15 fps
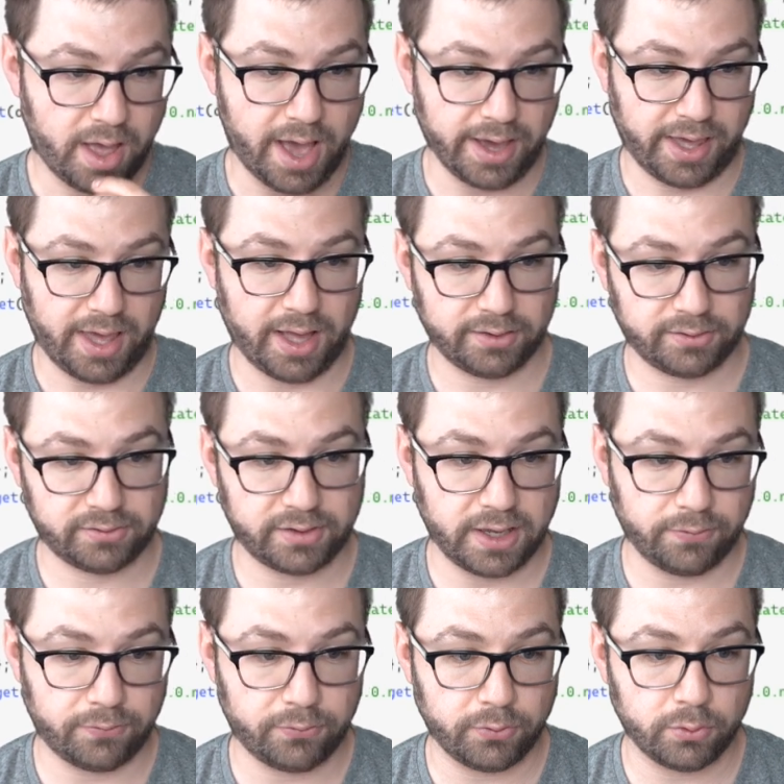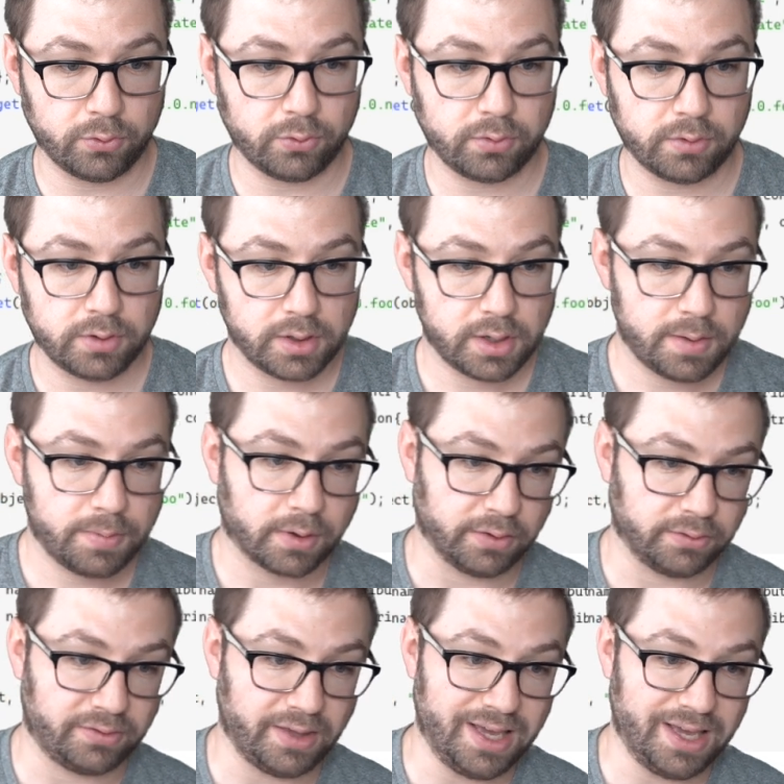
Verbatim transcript: I can't say foo because